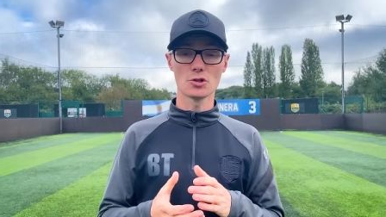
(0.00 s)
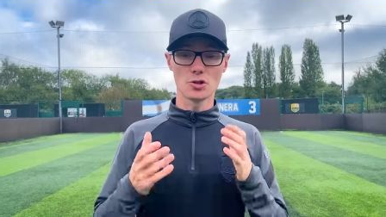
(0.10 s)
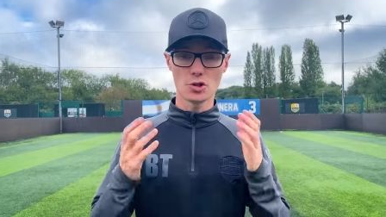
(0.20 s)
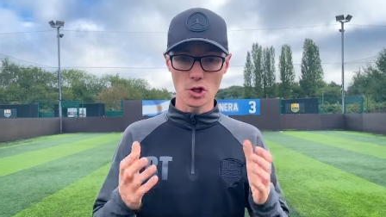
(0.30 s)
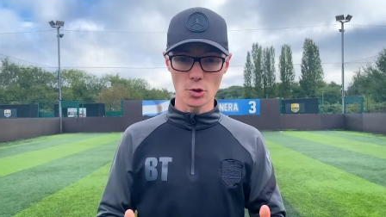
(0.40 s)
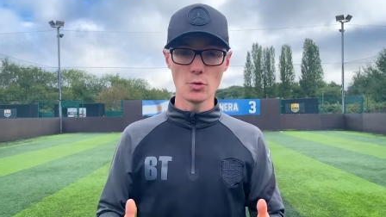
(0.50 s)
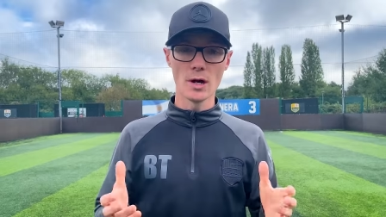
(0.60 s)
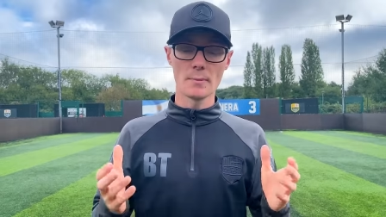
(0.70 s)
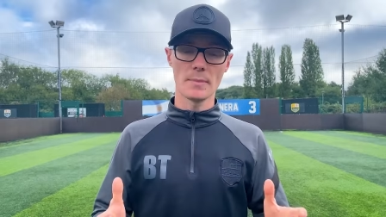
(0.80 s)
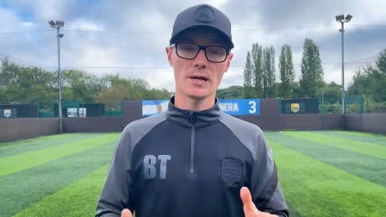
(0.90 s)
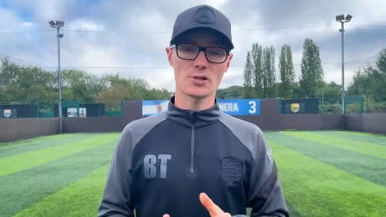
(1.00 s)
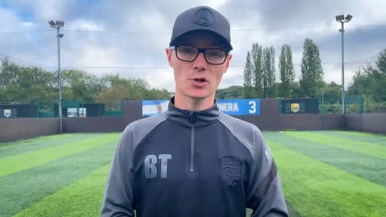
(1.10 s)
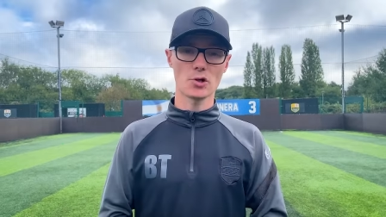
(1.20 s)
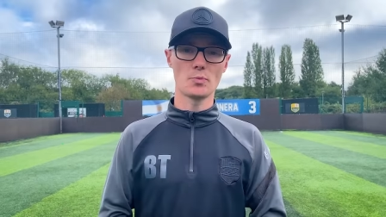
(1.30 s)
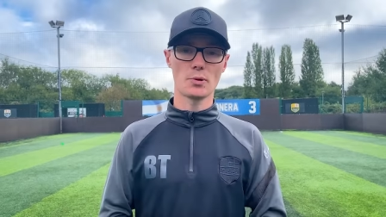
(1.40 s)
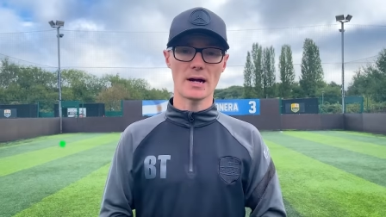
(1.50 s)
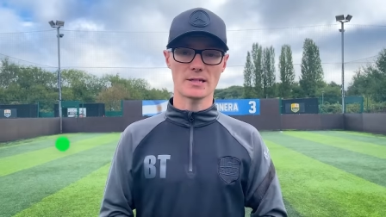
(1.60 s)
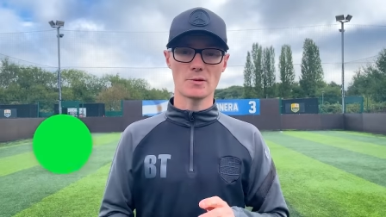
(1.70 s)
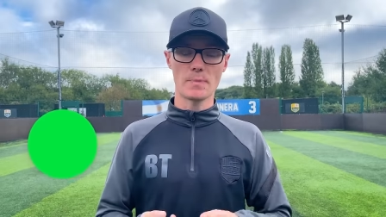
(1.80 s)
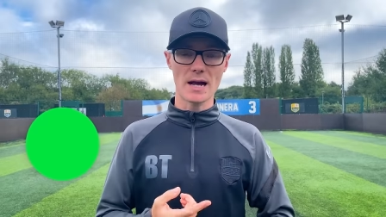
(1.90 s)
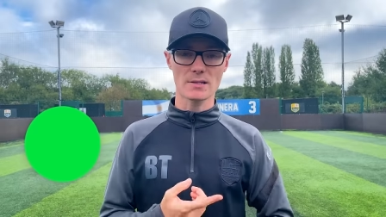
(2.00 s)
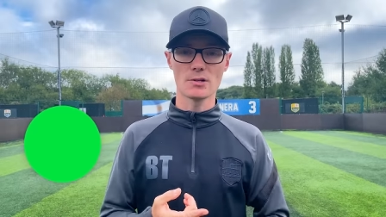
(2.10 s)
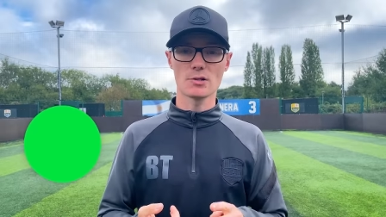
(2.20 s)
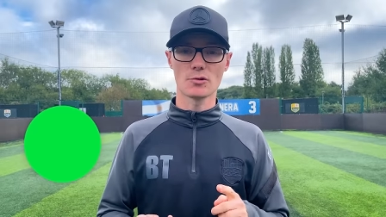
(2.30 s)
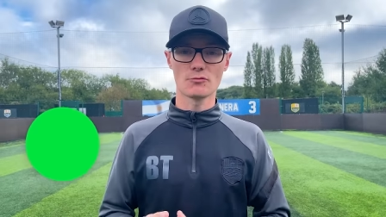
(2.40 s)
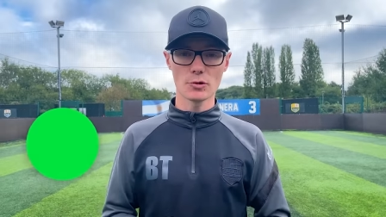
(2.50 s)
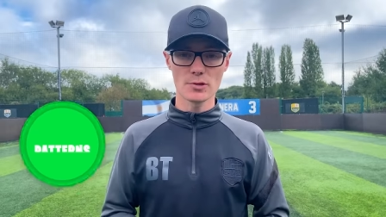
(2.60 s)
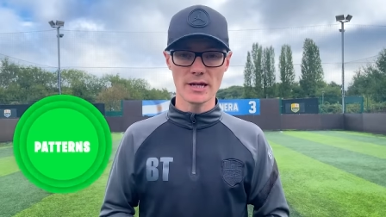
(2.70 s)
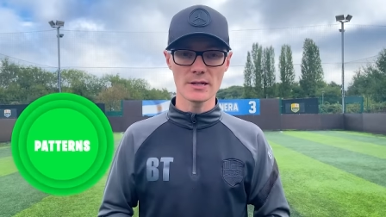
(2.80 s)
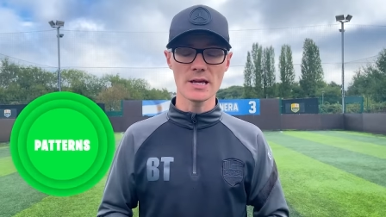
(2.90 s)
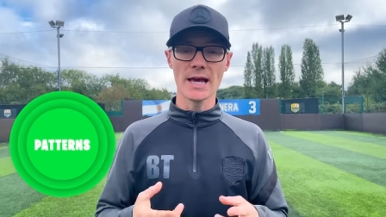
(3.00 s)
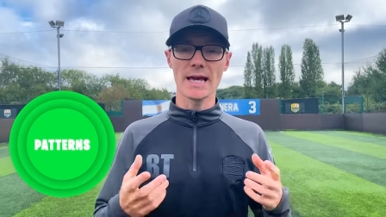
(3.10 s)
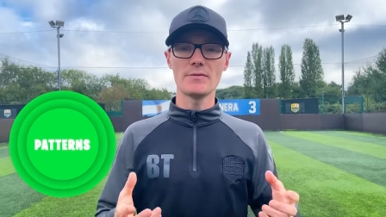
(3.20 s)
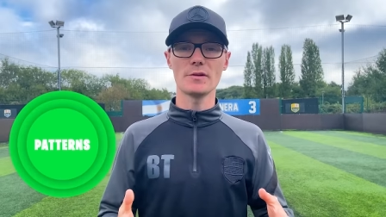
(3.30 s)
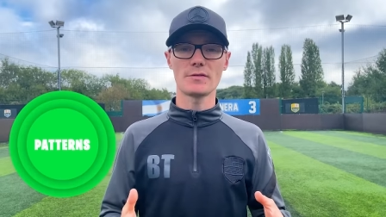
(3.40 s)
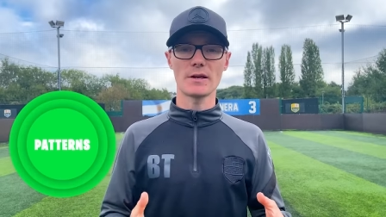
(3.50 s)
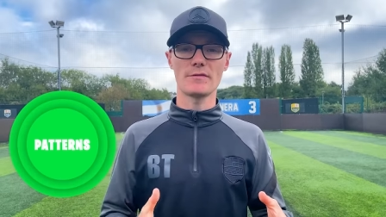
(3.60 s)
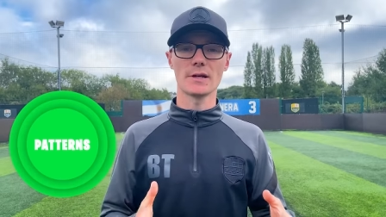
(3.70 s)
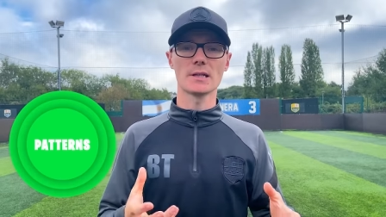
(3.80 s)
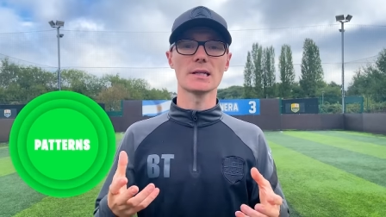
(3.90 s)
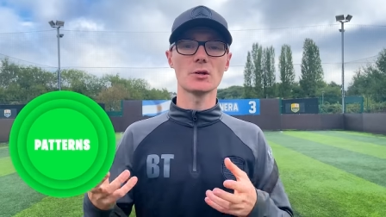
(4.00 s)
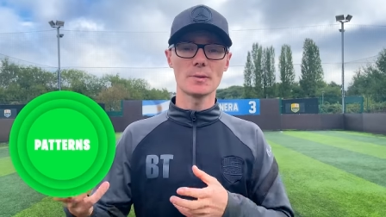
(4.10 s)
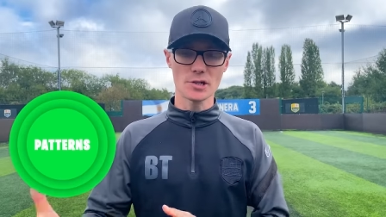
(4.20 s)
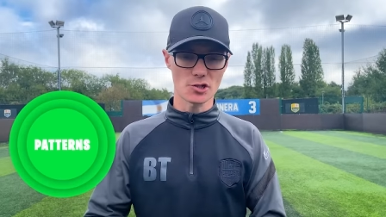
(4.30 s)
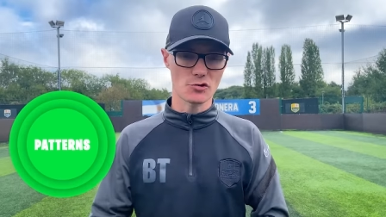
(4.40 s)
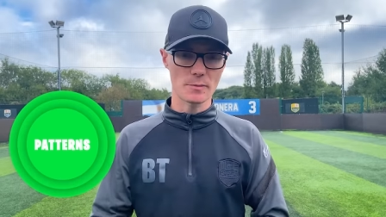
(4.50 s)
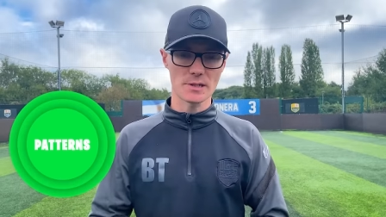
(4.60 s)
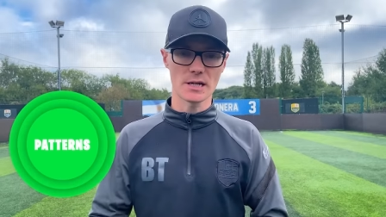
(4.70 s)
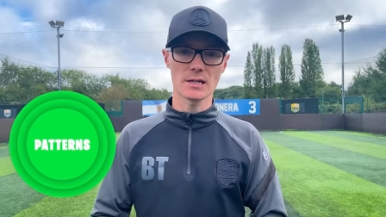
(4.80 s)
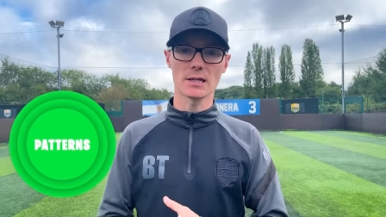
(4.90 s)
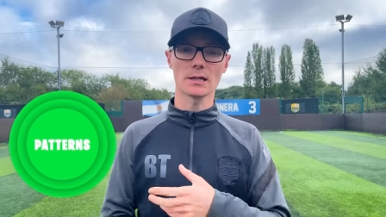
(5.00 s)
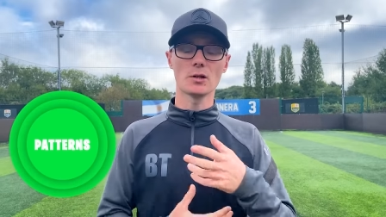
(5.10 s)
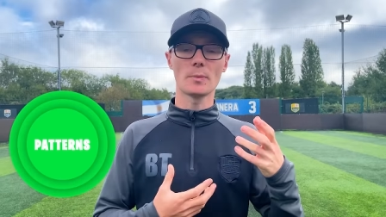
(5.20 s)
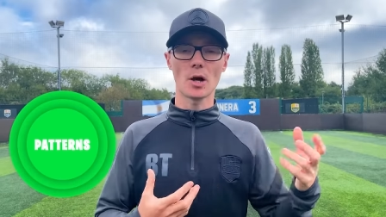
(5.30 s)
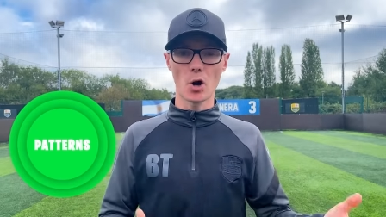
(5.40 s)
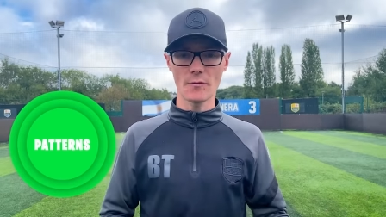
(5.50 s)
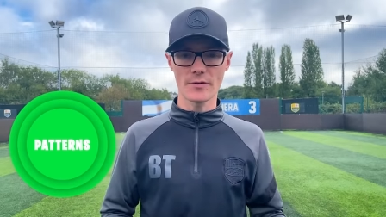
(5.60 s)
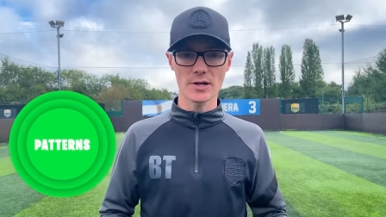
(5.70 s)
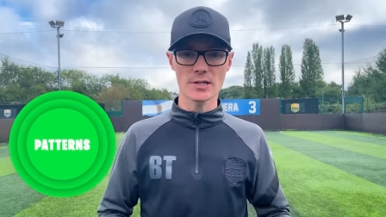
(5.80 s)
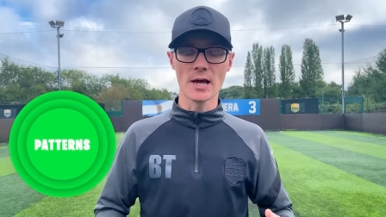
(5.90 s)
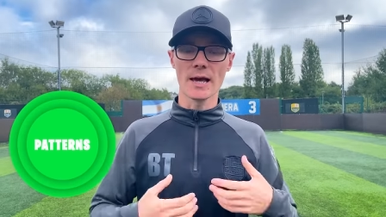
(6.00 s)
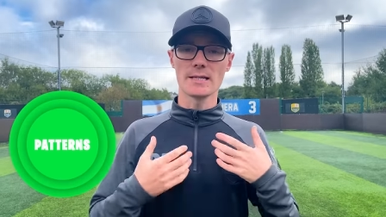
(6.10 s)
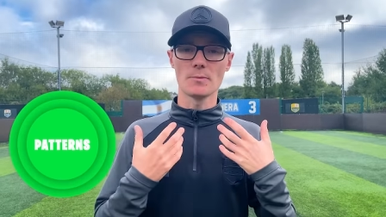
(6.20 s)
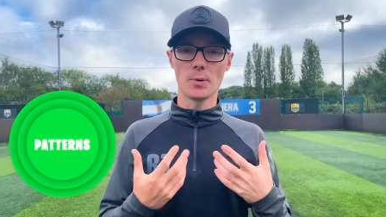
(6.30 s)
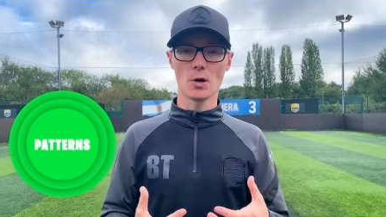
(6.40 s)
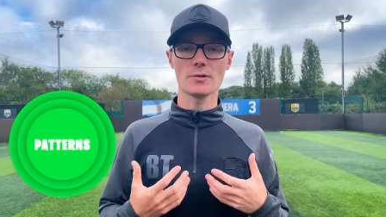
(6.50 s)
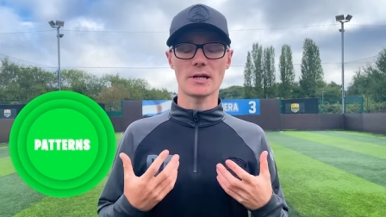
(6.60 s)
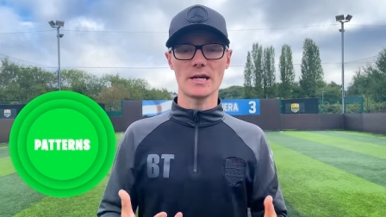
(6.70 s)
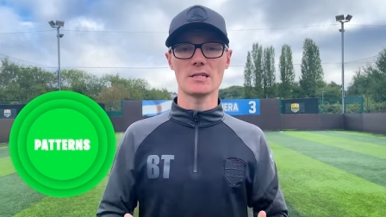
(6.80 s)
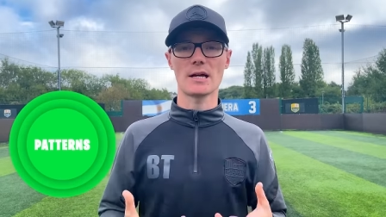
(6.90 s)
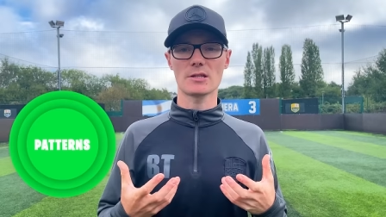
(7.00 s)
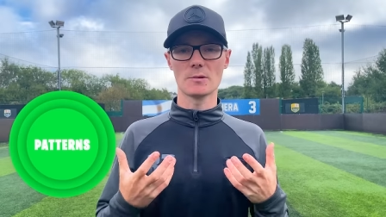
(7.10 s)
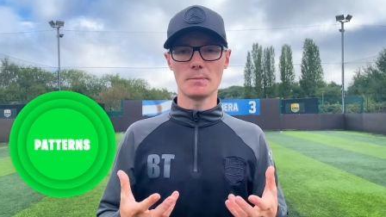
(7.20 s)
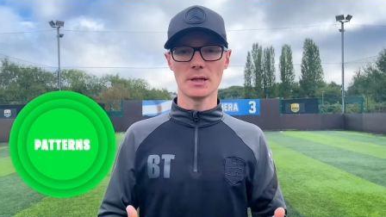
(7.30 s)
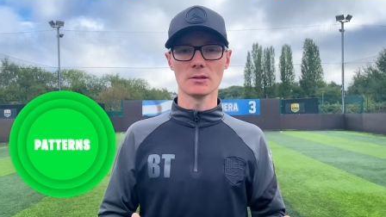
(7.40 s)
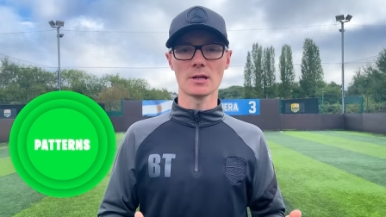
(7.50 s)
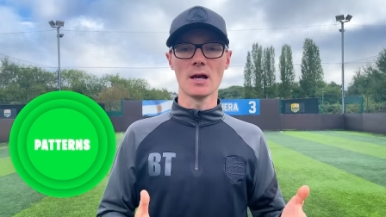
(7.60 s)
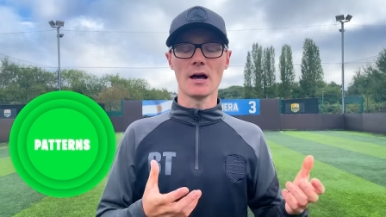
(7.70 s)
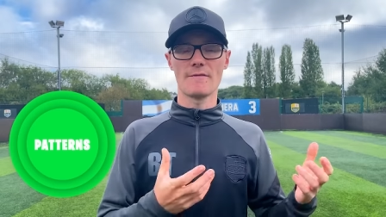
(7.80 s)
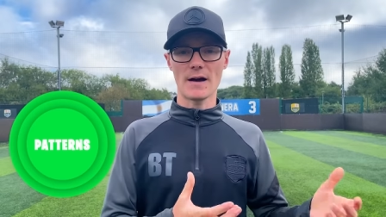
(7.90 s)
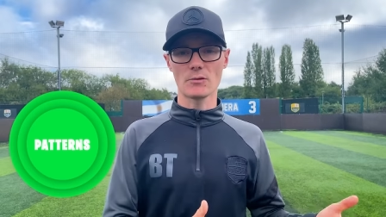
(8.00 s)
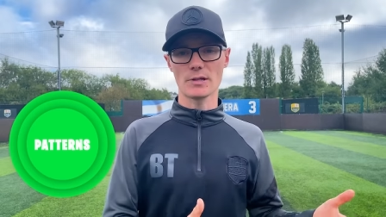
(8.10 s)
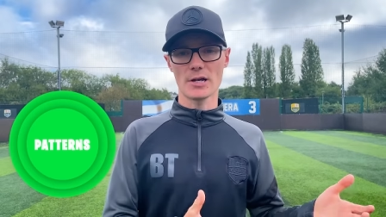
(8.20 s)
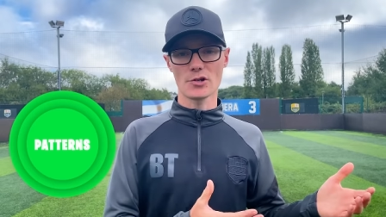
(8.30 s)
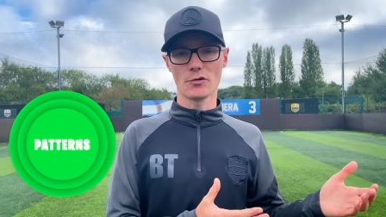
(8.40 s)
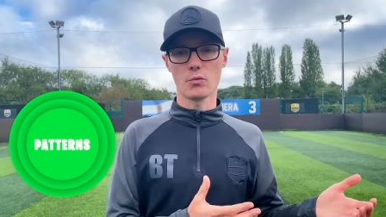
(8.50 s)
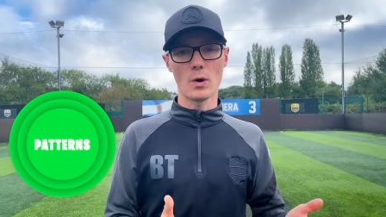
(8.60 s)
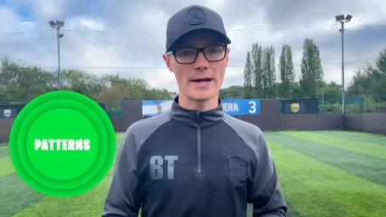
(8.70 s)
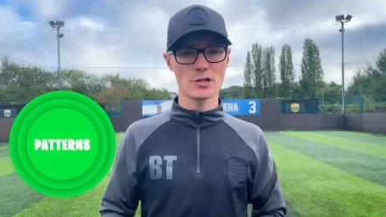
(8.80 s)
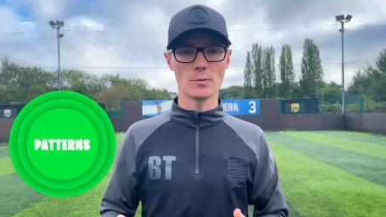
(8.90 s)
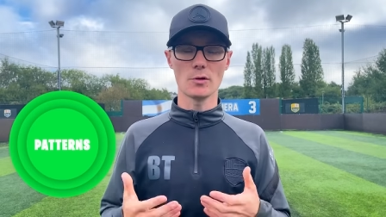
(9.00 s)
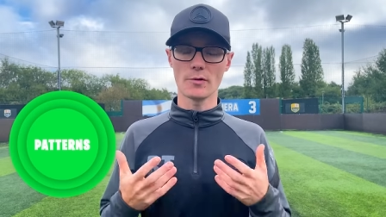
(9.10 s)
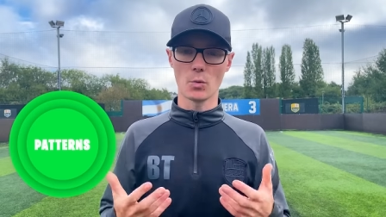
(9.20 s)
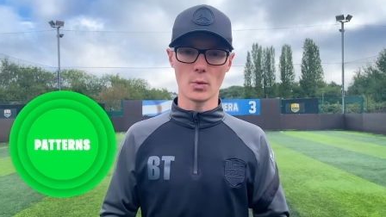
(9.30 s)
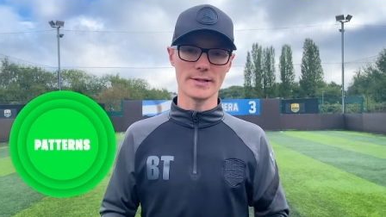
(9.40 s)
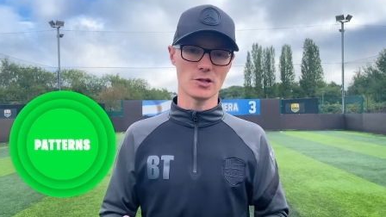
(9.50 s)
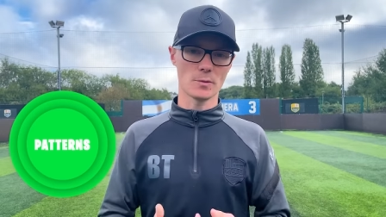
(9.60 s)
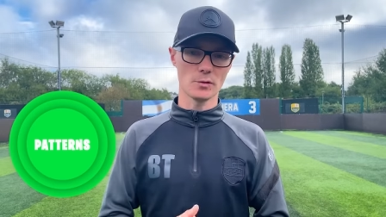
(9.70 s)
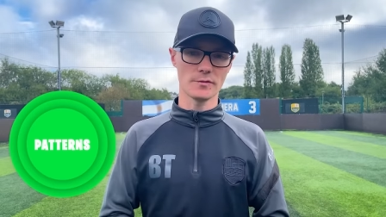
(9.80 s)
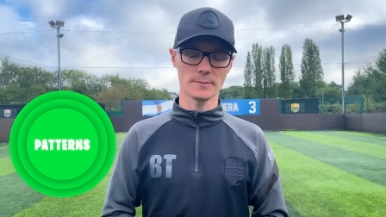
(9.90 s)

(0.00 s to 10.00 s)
do make sure you practice patterns and routines, even if they feel a little bit scripted and a little bit obvious. It's important that kids start to build a foundation of where to move and when to move.